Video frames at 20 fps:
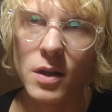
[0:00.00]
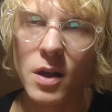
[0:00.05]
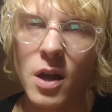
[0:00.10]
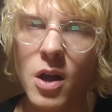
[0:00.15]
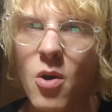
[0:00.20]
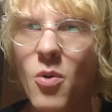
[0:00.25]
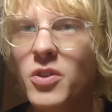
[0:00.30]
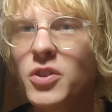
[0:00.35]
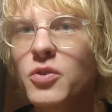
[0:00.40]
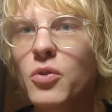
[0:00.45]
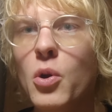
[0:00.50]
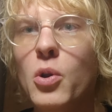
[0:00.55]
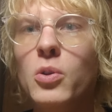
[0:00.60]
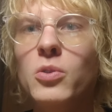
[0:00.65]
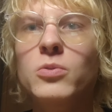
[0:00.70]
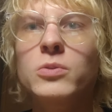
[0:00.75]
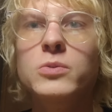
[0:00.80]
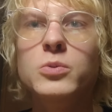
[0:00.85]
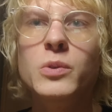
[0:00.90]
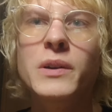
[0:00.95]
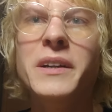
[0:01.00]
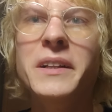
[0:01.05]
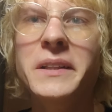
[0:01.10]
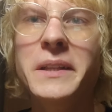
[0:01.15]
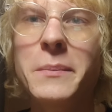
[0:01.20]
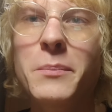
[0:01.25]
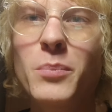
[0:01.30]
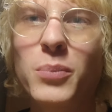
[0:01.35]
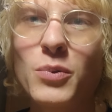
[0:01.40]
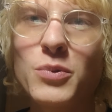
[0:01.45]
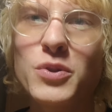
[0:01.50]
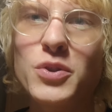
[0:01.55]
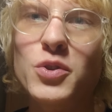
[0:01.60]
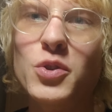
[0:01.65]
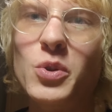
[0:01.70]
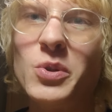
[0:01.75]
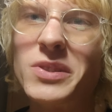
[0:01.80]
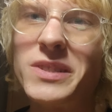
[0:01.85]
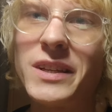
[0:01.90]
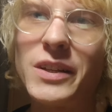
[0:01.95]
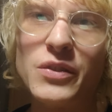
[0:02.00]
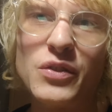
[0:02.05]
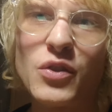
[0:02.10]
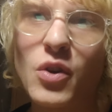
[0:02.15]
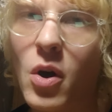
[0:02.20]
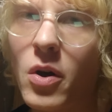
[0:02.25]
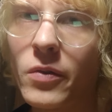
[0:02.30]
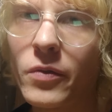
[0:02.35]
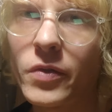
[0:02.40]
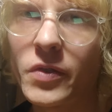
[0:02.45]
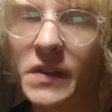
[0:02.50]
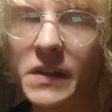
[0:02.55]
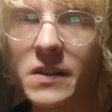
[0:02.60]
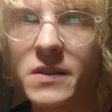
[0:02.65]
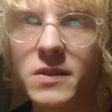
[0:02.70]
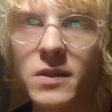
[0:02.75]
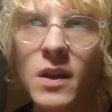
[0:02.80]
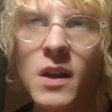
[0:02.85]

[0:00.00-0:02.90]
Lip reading: which will really boost your self-confidence,